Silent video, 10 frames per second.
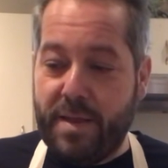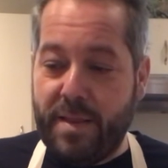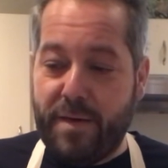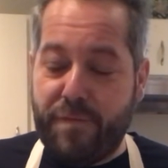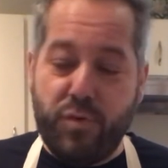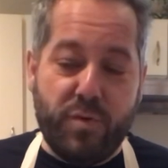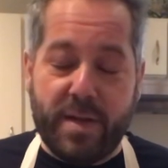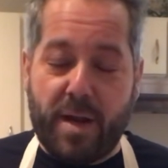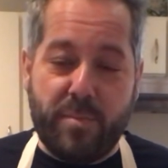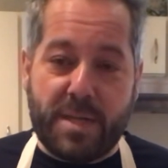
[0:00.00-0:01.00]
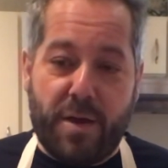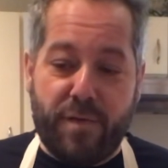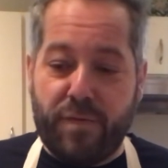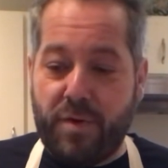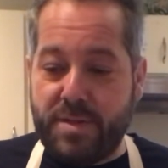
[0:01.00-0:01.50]
the food that comes out of,
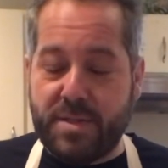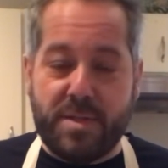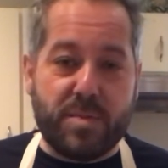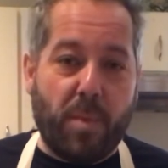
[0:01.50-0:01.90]
for instance,